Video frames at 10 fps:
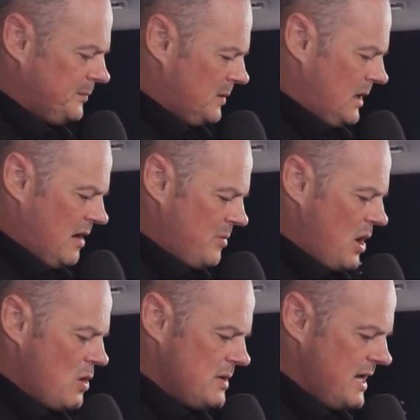I have
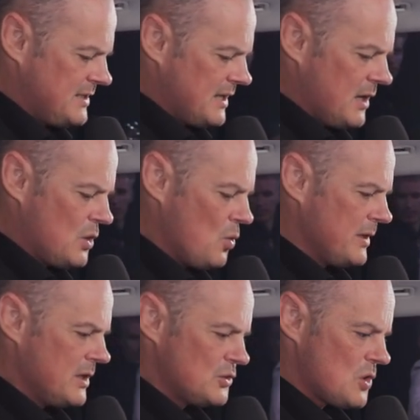my own heating and
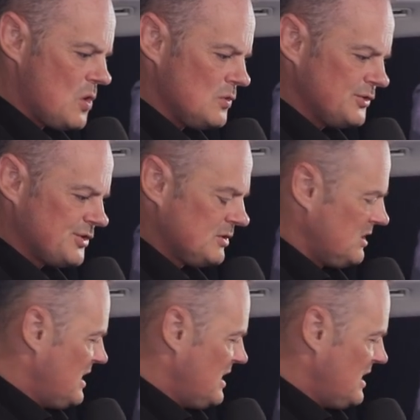cooling controls.